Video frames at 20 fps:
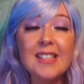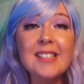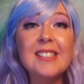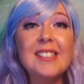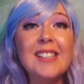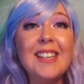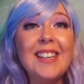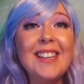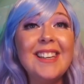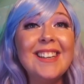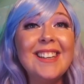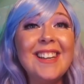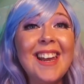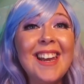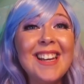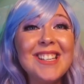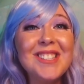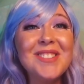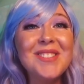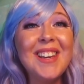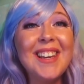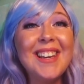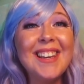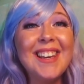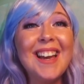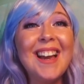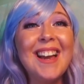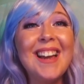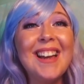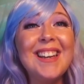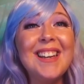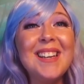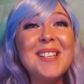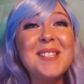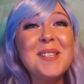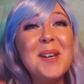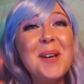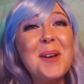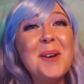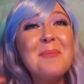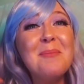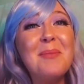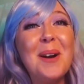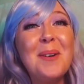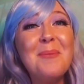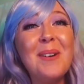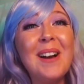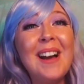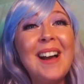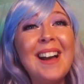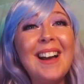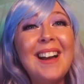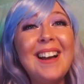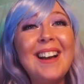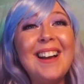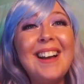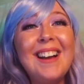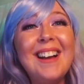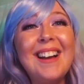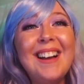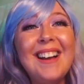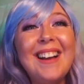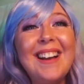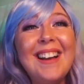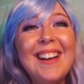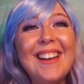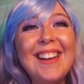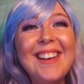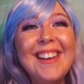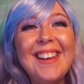See you next week, guys. Bye bye.